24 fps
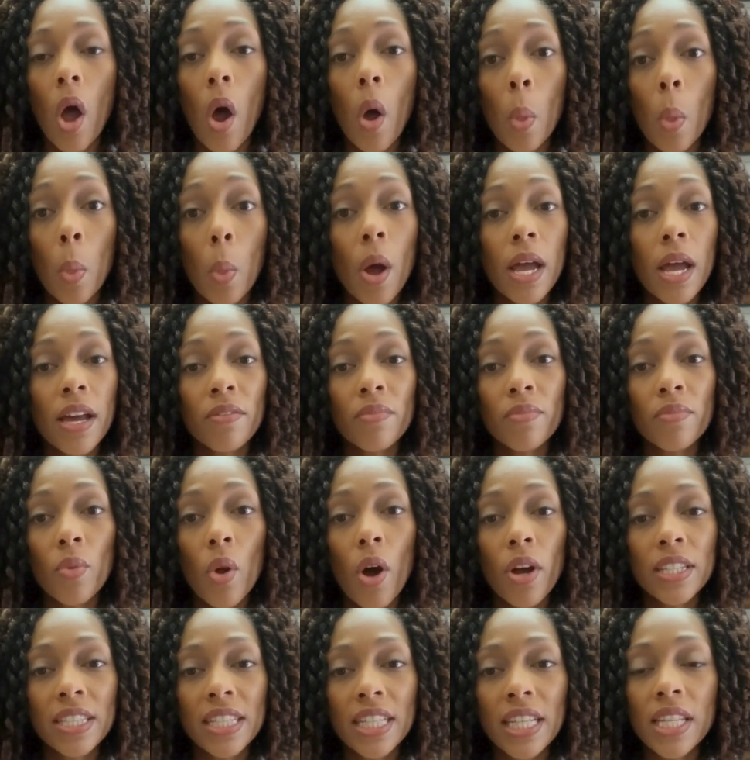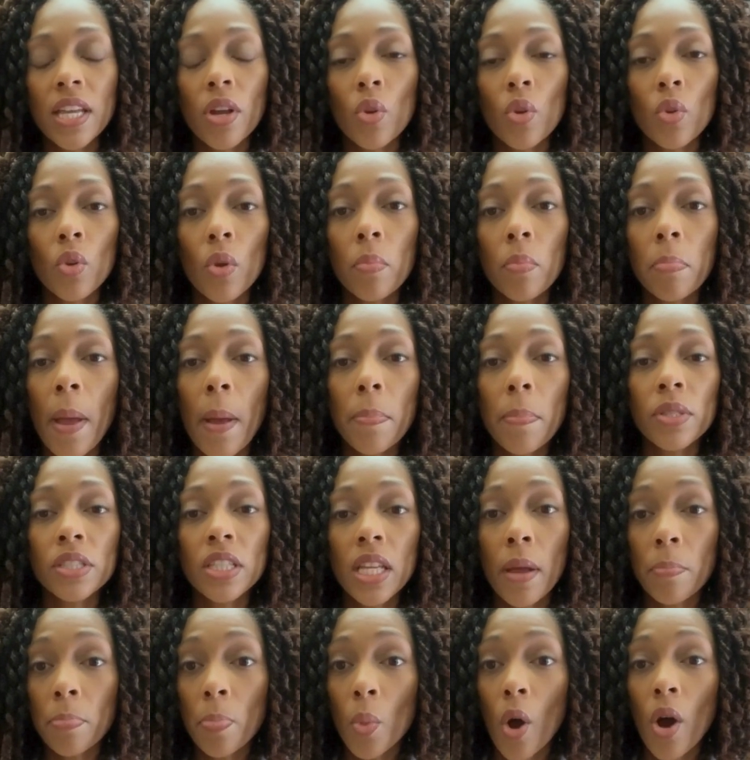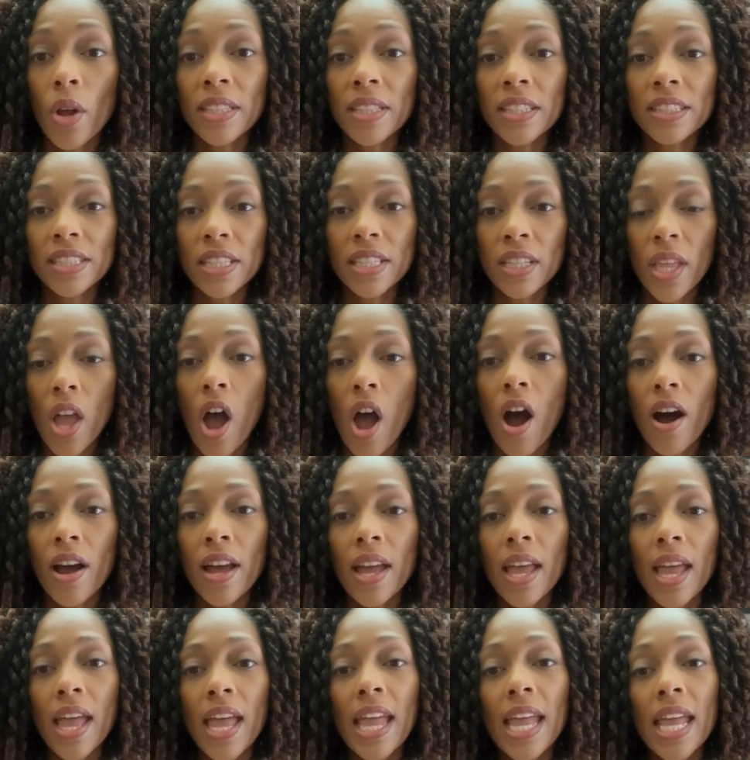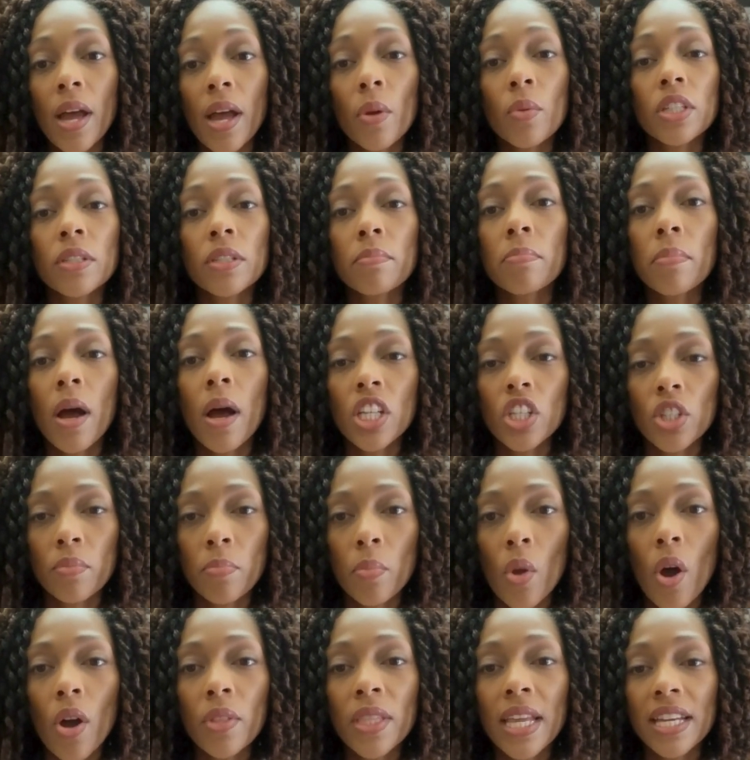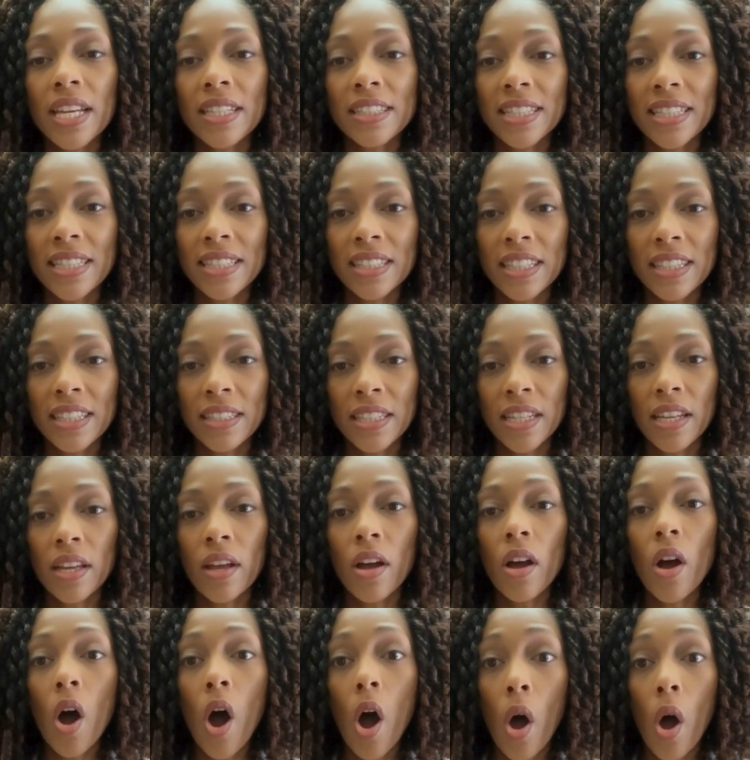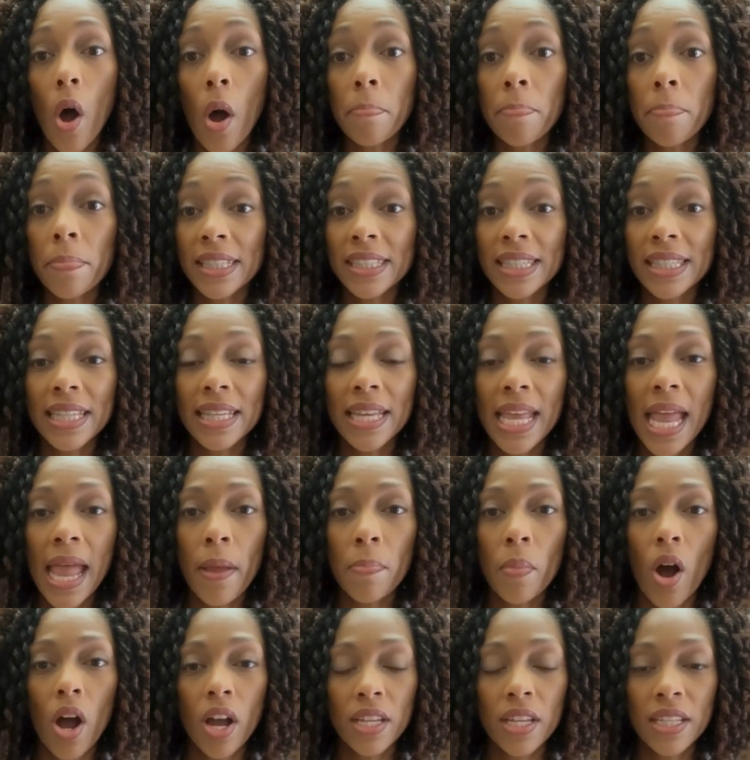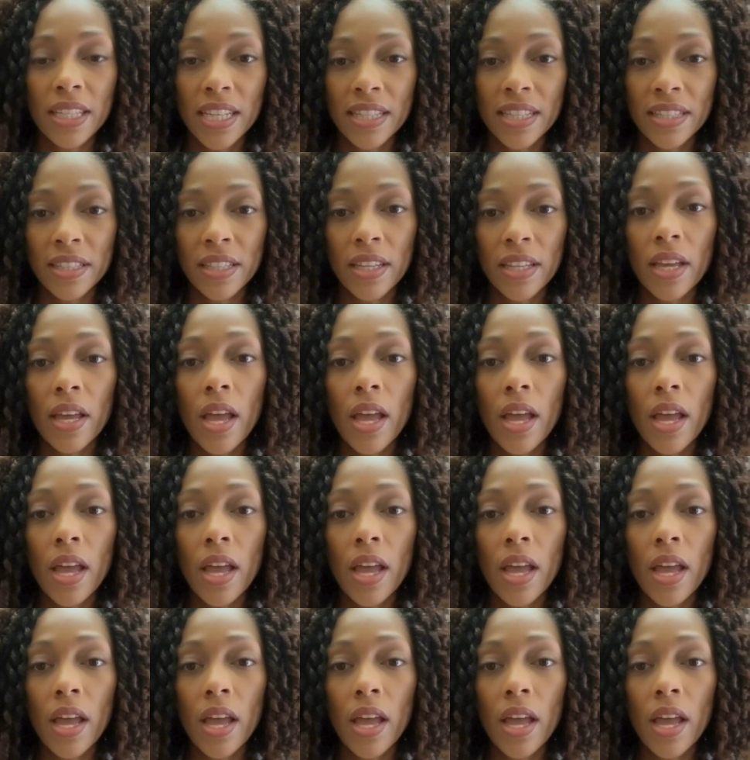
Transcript: One of 14 crew members aboard the Solong, he was much more than a statistic or a missing name on a list.